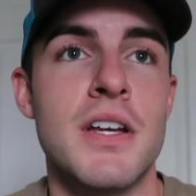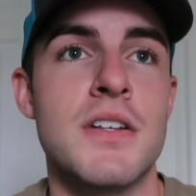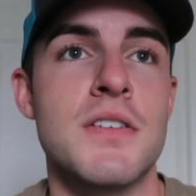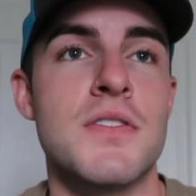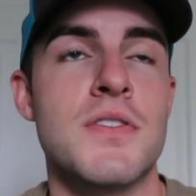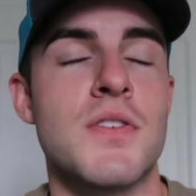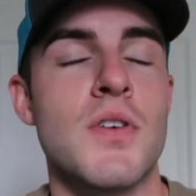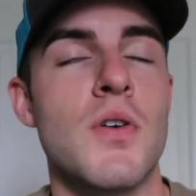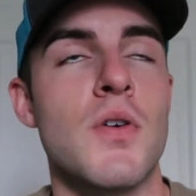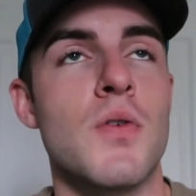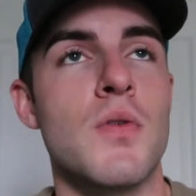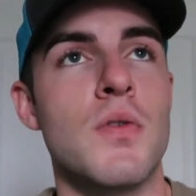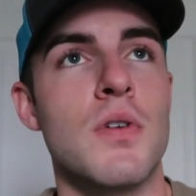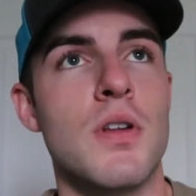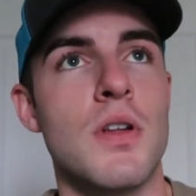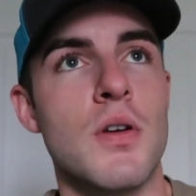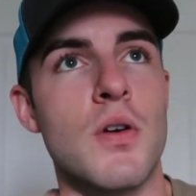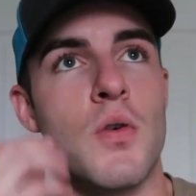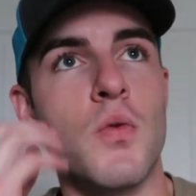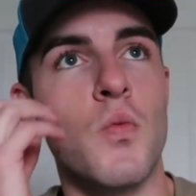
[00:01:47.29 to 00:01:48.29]
So
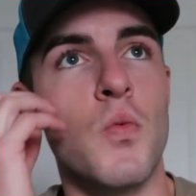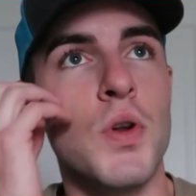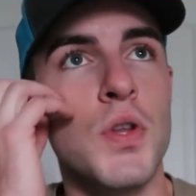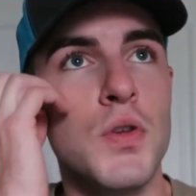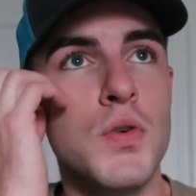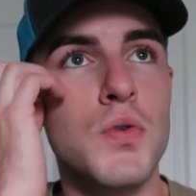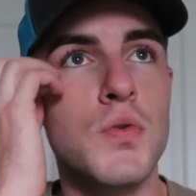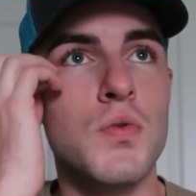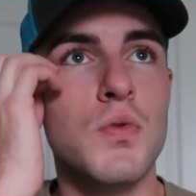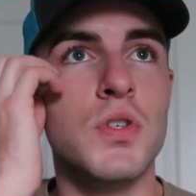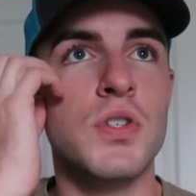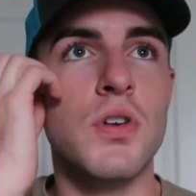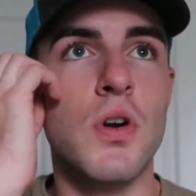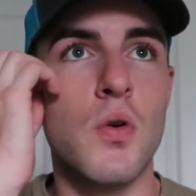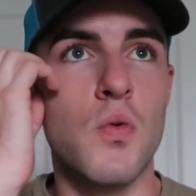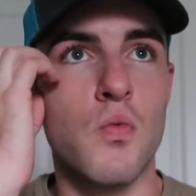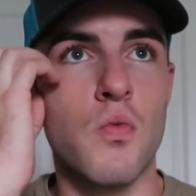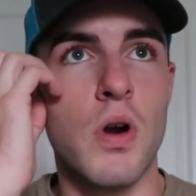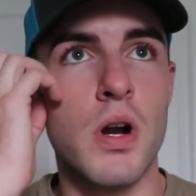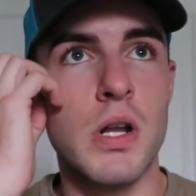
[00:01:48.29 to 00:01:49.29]
when you
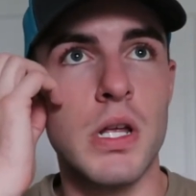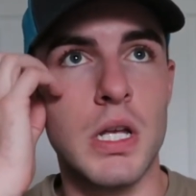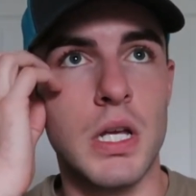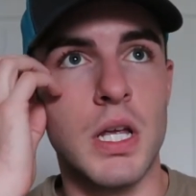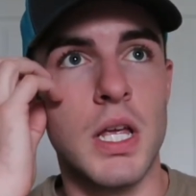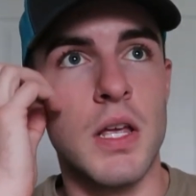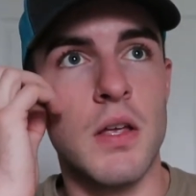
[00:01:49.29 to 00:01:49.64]
start running,